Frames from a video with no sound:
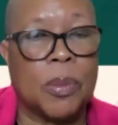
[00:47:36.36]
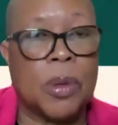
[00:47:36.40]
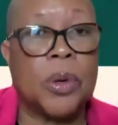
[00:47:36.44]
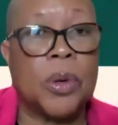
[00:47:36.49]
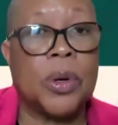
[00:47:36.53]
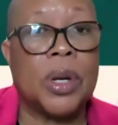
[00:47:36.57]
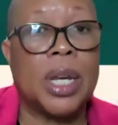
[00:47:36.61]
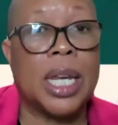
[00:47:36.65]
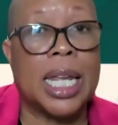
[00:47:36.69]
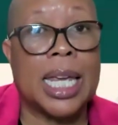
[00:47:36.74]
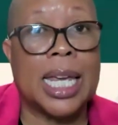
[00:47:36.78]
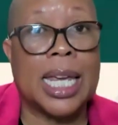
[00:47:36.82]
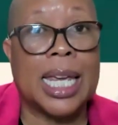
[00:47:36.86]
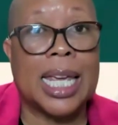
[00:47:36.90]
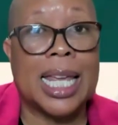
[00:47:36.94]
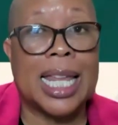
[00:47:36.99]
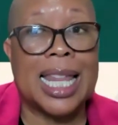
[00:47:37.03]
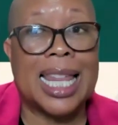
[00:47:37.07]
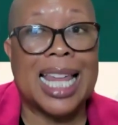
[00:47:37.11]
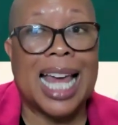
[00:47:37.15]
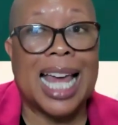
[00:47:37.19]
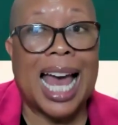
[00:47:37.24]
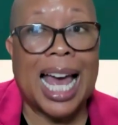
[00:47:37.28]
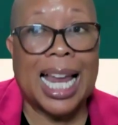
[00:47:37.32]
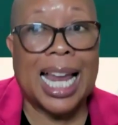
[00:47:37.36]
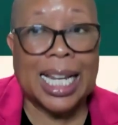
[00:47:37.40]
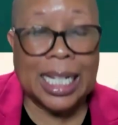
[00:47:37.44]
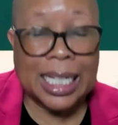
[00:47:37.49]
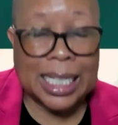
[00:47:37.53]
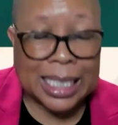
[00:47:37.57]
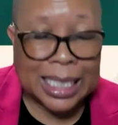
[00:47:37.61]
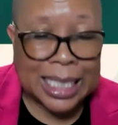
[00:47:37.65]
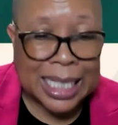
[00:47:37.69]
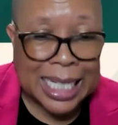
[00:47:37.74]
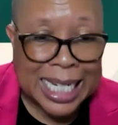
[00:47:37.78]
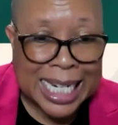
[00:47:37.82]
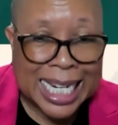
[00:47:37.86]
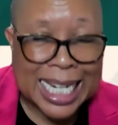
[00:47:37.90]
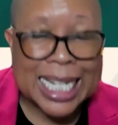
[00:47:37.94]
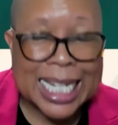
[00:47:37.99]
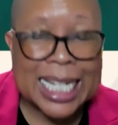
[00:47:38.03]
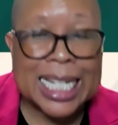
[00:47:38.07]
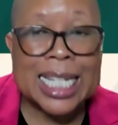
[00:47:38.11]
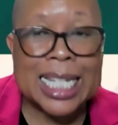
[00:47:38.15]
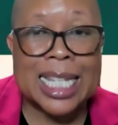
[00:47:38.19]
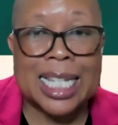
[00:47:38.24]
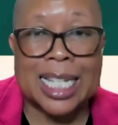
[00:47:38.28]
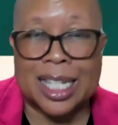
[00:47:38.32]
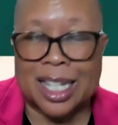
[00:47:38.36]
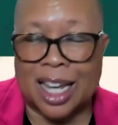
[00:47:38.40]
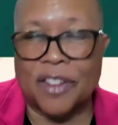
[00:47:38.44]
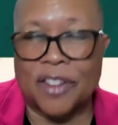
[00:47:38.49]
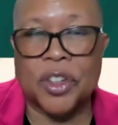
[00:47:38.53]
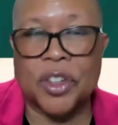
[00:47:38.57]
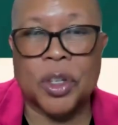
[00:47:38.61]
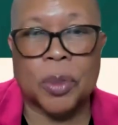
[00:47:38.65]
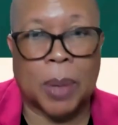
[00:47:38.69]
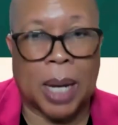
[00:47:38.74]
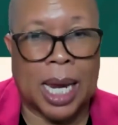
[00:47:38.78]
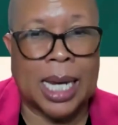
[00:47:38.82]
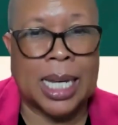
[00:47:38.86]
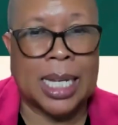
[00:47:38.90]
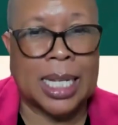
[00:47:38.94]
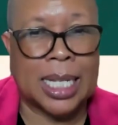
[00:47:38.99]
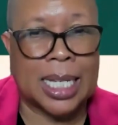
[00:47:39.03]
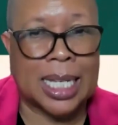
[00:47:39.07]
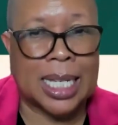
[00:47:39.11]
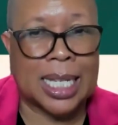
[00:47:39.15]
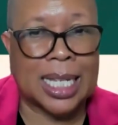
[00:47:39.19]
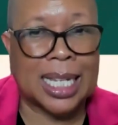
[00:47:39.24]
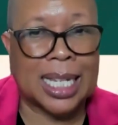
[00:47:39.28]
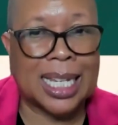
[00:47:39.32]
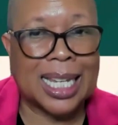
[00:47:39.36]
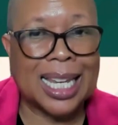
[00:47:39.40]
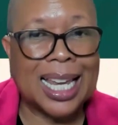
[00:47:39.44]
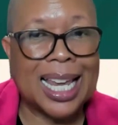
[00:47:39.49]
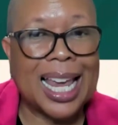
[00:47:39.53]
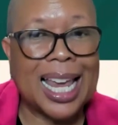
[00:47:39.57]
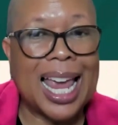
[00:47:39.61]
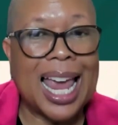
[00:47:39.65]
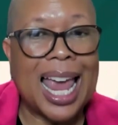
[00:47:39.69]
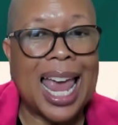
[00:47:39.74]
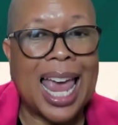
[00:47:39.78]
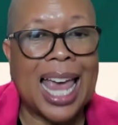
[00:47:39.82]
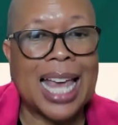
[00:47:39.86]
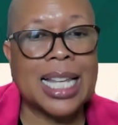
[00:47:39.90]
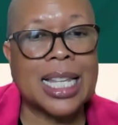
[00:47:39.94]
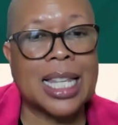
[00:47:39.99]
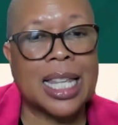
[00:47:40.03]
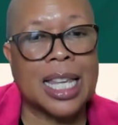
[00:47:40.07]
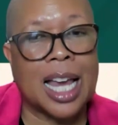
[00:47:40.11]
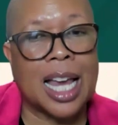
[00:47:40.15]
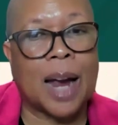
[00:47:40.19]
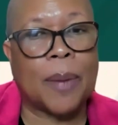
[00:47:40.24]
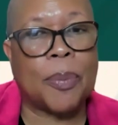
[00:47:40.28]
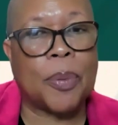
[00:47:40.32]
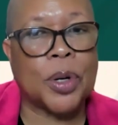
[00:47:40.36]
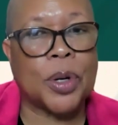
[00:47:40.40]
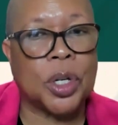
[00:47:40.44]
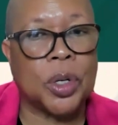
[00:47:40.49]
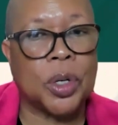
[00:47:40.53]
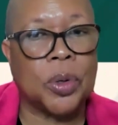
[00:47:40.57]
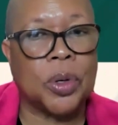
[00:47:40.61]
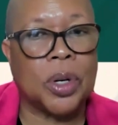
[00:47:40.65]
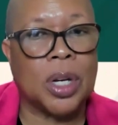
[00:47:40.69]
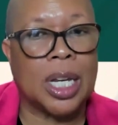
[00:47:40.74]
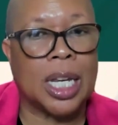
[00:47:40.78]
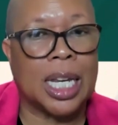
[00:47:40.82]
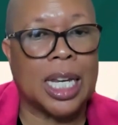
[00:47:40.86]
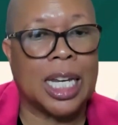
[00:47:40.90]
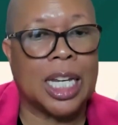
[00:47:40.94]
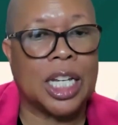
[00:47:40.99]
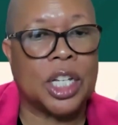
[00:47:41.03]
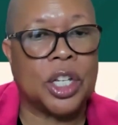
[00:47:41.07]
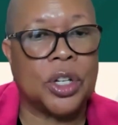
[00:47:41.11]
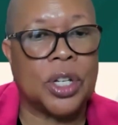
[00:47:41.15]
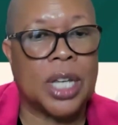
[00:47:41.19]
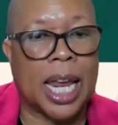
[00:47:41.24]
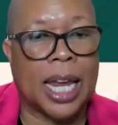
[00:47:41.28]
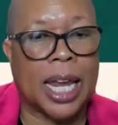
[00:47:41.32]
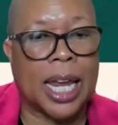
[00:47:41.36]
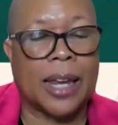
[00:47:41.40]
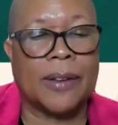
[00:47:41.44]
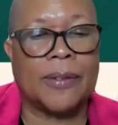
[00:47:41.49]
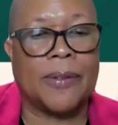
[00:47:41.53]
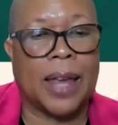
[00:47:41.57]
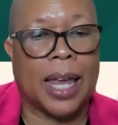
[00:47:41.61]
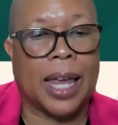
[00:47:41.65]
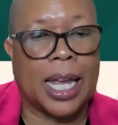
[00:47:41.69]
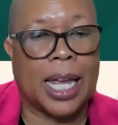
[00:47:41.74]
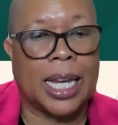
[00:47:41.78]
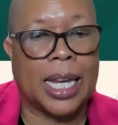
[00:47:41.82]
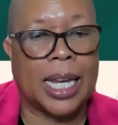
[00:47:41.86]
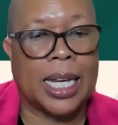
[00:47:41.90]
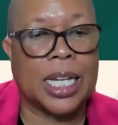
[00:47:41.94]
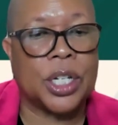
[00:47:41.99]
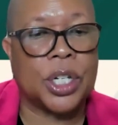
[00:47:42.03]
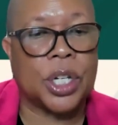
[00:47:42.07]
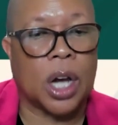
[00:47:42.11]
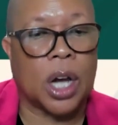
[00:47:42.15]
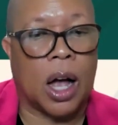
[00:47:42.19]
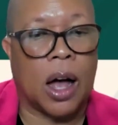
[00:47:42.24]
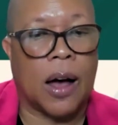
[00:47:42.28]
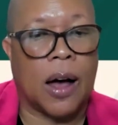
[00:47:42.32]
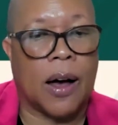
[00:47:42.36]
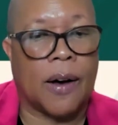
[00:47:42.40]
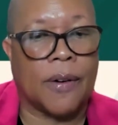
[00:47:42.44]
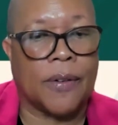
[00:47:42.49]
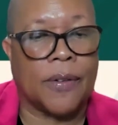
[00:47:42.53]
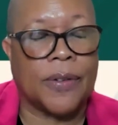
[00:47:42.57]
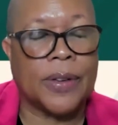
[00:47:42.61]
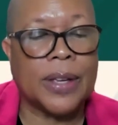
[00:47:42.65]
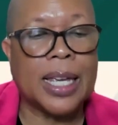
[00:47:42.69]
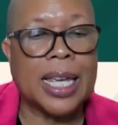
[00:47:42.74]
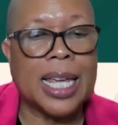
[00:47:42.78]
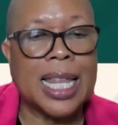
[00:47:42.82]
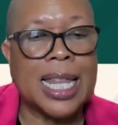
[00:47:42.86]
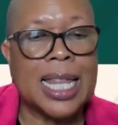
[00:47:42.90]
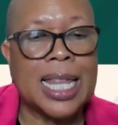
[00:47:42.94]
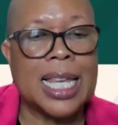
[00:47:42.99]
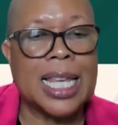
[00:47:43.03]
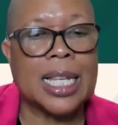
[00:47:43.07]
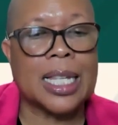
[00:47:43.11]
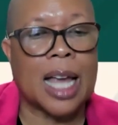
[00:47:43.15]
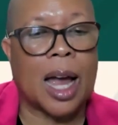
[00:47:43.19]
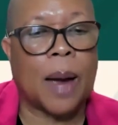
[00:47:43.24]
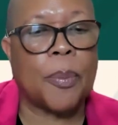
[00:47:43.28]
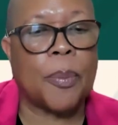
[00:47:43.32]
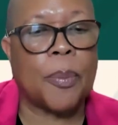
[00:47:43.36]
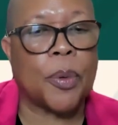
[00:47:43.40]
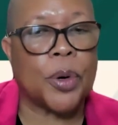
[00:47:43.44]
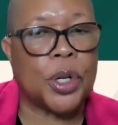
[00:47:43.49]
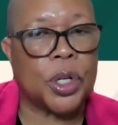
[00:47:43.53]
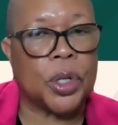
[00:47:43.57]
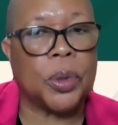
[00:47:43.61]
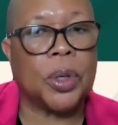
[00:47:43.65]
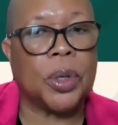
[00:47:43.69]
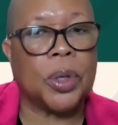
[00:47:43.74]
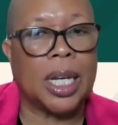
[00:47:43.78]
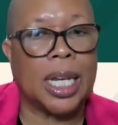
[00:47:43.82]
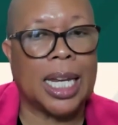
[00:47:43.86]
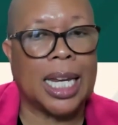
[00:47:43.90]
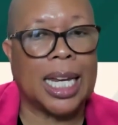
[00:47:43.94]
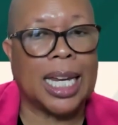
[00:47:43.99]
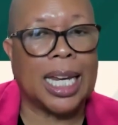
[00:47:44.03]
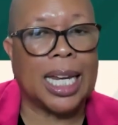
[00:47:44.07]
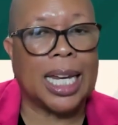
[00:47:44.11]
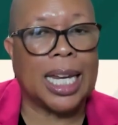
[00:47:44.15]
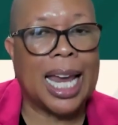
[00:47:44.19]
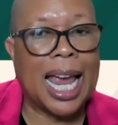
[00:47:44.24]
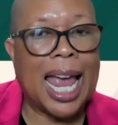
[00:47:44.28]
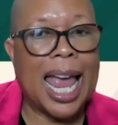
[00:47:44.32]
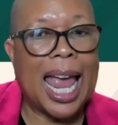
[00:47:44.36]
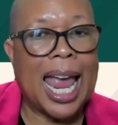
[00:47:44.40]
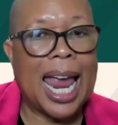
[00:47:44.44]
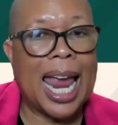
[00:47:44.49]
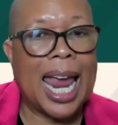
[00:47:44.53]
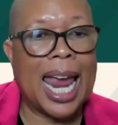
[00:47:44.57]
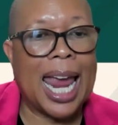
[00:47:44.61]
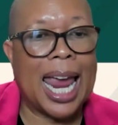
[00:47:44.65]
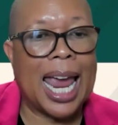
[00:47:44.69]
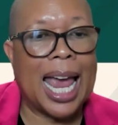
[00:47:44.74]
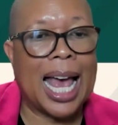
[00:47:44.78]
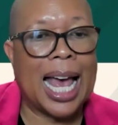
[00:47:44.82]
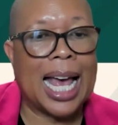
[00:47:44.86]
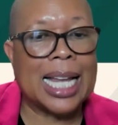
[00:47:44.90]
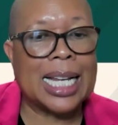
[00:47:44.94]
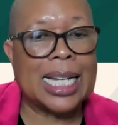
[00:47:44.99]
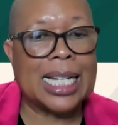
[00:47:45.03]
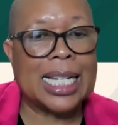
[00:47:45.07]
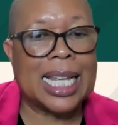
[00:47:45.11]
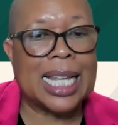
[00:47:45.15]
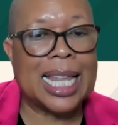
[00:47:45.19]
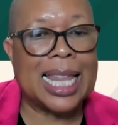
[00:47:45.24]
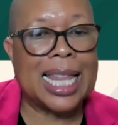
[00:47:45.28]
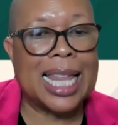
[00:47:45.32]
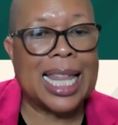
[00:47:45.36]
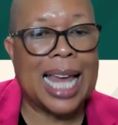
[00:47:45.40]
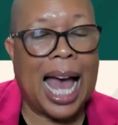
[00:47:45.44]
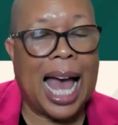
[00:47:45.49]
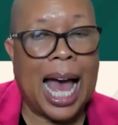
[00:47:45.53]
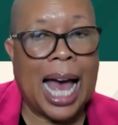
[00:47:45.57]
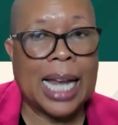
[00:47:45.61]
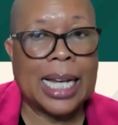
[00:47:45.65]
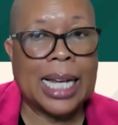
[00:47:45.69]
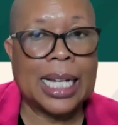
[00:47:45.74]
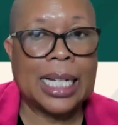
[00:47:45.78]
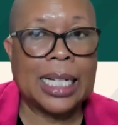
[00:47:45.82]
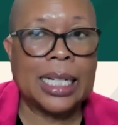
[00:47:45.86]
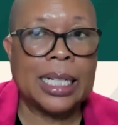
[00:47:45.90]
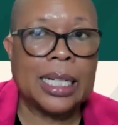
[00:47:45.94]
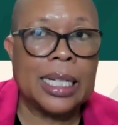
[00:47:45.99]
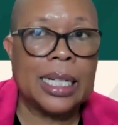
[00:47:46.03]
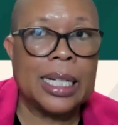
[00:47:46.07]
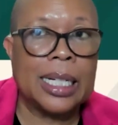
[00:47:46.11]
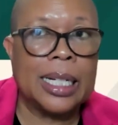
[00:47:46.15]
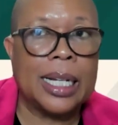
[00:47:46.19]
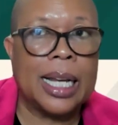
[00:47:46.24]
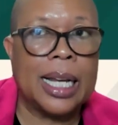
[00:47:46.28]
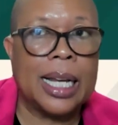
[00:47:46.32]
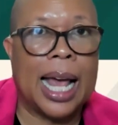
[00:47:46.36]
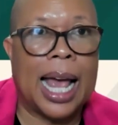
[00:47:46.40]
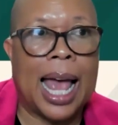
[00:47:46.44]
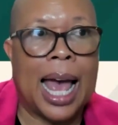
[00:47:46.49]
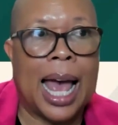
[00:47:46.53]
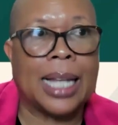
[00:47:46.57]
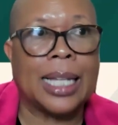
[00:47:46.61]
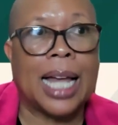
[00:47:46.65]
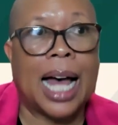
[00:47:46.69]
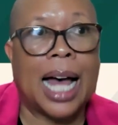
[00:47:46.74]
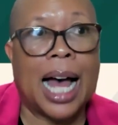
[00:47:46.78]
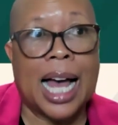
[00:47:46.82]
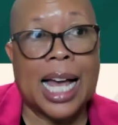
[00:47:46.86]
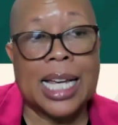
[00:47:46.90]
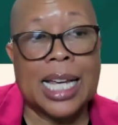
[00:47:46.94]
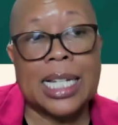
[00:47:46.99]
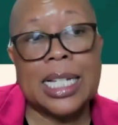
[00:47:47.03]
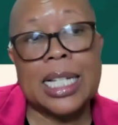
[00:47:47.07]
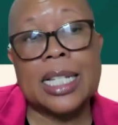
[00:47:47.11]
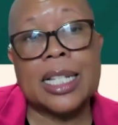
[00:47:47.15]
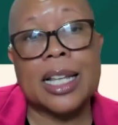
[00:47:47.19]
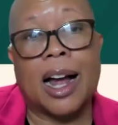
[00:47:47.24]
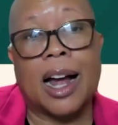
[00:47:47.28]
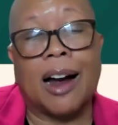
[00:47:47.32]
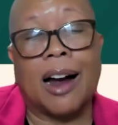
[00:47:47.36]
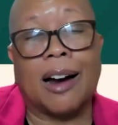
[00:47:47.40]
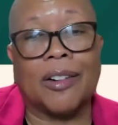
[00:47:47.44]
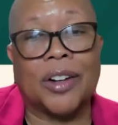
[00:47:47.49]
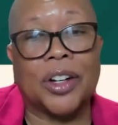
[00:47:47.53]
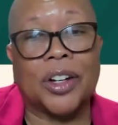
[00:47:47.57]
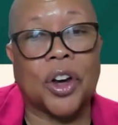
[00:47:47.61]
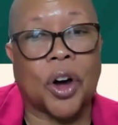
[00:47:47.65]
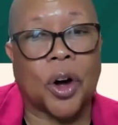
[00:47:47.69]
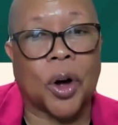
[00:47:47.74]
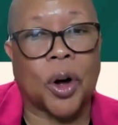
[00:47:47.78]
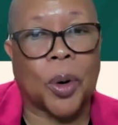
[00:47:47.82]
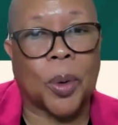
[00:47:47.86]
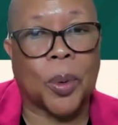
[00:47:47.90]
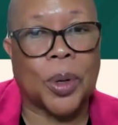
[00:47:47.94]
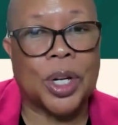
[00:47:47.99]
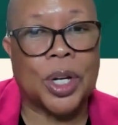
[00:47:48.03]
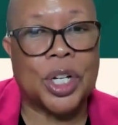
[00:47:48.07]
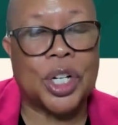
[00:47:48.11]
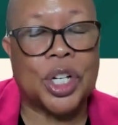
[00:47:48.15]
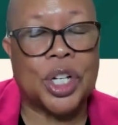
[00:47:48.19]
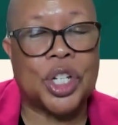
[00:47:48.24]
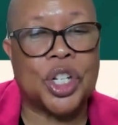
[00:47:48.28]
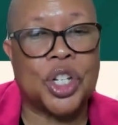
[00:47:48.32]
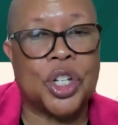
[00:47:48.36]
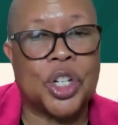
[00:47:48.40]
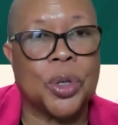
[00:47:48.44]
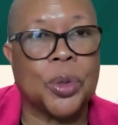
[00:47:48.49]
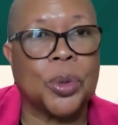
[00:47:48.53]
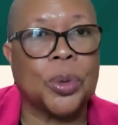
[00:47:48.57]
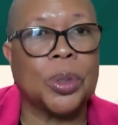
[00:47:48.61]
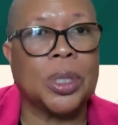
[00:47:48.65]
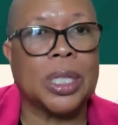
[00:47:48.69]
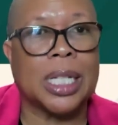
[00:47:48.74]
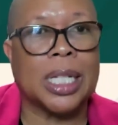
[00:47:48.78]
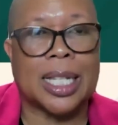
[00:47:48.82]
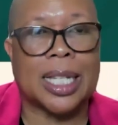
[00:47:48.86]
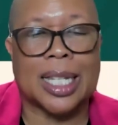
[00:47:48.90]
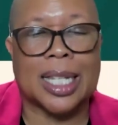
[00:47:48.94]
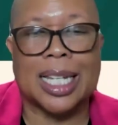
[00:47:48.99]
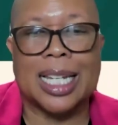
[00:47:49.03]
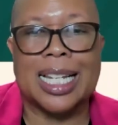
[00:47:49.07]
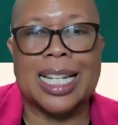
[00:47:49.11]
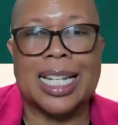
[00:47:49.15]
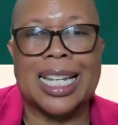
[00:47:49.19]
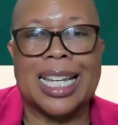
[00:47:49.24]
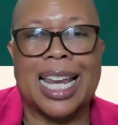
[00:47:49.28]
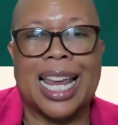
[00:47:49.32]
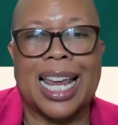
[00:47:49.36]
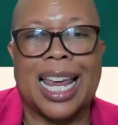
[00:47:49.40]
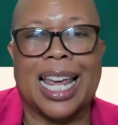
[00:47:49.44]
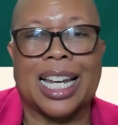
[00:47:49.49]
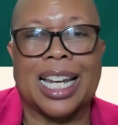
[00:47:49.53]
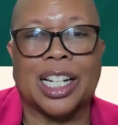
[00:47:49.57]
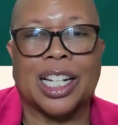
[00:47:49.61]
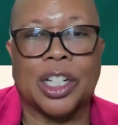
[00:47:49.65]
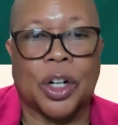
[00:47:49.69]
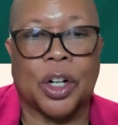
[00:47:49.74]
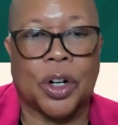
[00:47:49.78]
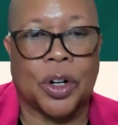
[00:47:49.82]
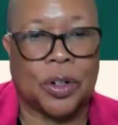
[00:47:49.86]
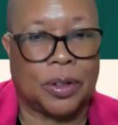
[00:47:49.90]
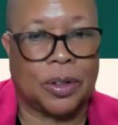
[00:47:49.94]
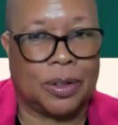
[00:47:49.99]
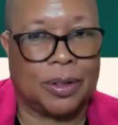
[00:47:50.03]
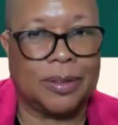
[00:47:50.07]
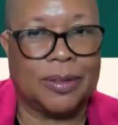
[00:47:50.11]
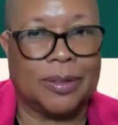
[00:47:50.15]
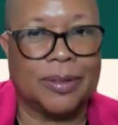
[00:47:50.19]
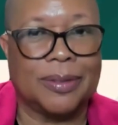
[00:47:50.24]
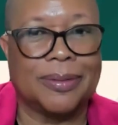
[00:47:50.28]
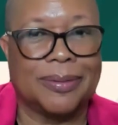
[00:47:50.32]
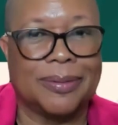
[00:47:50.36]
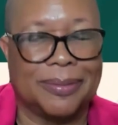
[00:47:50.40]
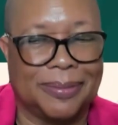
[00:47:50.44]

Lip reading: the community that needs the safe space has the opportunity to take advantage of this opportunity, and that allies are encouraged to listen and learn.